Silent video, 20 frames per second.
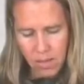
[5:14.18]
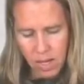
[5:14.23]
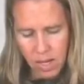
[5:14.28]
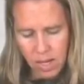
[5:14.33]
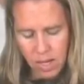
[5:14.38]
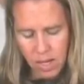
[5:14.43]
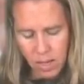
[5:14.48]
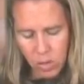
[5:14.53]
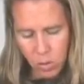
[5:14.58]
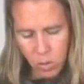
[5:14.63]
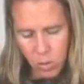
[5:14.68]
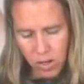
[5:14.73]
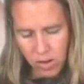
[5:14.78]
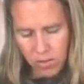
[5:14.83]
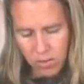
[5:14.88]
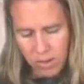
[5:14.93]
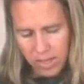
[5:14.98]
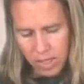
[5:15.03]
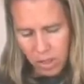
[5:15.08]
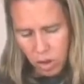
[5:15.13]
then another one
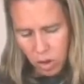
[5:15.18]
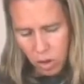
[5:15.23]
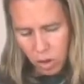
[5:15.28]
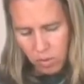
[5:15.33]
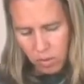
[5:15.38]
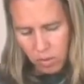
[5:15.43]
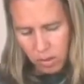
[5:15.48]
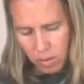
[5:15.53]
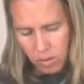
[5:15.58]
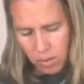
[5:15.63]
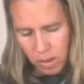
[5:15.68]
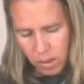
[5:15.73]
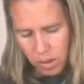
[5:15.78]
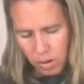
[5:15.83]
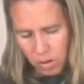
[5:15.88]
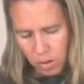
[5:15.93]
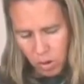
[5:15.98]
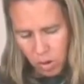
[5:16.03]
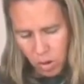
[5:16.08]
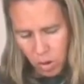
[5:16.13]
of my 2
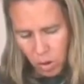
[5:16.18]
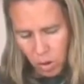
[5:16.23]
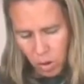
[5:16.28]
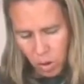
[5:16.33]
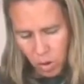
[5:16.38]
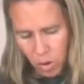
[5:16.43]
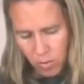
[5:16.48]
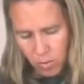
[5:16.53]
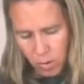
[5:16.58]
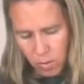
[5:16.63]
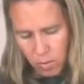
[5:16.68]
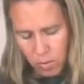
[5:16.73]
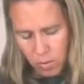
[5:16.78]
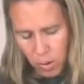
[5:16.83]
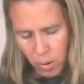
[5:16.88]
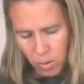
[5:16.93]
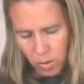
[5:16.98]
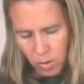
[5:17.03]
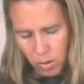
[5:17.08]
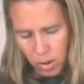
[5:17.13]
millimeters over
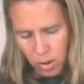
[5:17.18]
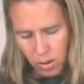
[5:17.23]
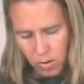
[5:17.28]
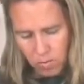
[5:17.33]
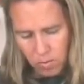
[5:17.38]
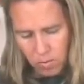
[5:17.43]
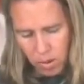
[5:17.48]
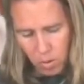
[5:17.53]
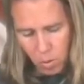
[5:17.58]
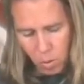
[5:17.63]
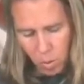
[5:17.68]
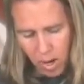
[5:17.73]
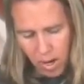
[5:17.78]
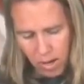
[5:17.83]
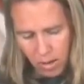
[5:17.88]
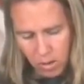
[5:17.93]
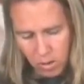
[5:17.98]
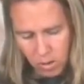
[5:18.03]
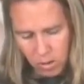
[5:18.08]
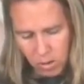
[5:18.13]
both of my
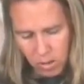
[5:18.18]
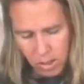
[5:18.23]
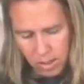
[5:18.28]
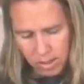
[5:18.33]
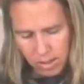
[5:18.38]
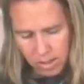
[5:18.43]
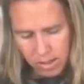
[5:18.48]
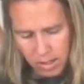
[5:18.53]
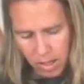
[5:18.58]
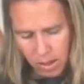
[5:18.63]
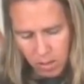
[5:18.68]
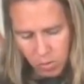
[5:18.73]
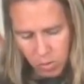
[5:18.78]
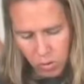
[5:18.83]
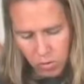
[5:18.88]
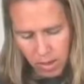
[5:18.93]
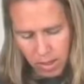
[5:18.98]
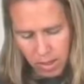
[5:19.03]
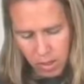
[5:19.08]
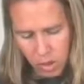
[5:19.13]
wires in the same
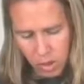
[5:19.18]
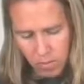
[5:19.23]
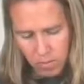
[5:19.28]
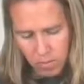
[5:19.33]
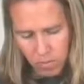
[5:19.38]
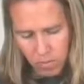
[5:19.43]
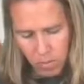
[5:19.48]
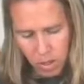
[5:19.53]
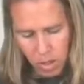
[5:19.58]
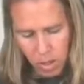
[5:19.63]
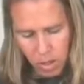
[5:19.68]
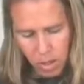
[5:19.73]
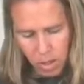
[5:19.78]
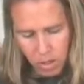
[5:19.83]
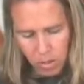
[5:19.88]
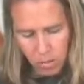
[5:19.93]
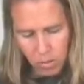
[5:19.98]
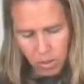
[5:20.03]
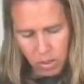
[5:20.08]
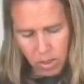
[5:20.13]
direction.
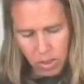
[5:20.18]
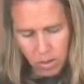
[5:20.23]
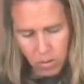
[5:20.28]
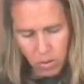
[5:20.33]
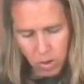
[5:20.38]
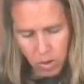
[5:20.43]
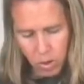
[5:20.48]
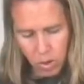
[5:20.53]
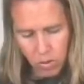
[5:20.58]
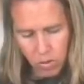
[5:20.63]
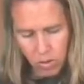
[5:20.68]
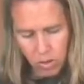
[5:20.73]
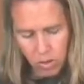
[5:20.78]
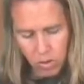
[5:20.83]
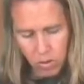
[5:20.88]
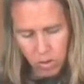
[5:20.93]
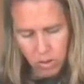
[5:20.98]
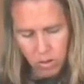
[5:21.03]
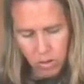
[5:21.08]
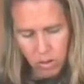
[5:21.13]
We're done with our
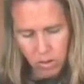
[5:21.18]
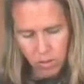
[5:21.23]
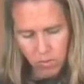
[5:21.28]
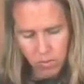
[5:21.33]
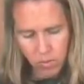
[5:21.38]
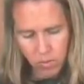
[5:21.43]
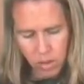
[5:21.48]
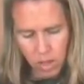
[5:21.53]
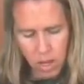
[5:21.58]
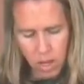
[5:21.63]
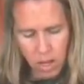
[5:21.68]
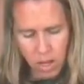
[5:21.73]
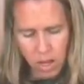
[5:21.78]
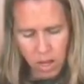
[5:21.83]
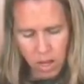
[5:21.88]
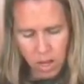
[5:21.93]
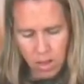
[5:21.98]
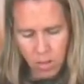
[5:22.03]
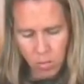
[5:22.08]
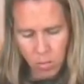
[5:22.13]
crisscross.
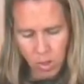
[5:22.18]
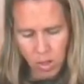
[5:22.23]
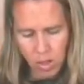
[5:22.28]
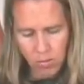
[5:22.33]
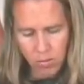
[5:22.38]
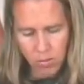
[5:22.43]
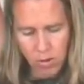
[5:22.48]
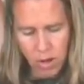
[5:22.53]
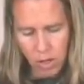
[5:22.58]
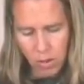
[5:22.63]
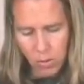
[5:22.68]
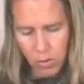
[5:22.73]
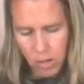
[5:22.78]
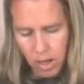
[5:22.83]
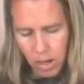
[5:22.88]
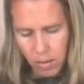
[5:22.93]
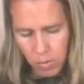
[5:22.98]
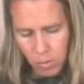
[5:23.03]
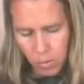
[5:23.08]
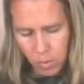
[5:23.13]
And then we're going to follow
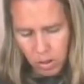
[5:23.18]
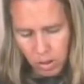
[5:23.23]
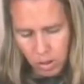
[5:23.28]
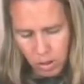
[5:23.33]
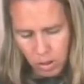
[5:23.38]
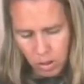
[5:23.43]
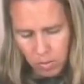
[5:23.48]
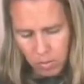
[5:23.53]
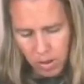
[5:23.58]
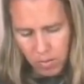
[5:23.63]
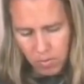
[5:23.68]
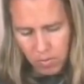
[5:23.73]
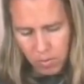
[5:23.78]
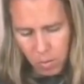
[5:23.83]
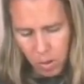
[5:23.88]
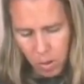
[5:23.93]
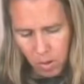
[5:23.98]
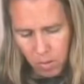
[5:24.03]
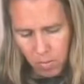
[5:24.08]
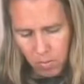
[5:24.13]
it up with a little puff
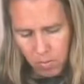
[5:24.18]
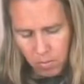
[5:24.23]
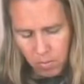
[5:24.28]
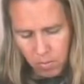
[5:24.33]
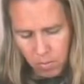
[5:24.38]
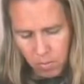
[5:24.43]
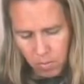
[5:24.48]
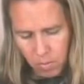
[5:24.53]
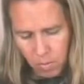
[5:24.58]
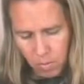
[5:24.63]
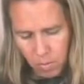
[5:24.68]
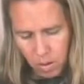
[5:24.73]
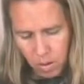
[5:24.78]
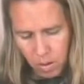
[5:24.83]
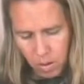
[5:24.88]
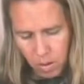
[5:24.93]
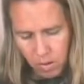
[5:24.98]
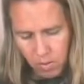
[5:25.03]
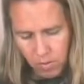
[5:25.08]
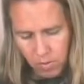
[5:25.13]
ball
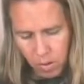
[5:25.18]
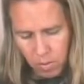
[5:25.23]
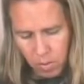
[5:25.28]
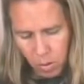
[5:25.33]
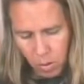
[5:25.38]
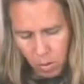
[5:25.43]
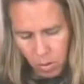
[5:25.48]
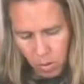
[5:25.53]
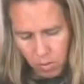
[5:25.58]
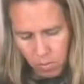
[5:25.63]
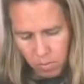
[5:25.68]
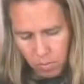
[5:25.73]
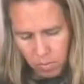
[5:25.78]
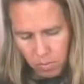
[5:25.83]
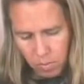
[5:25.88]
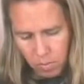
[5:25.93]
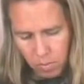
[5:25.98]
of our pearl.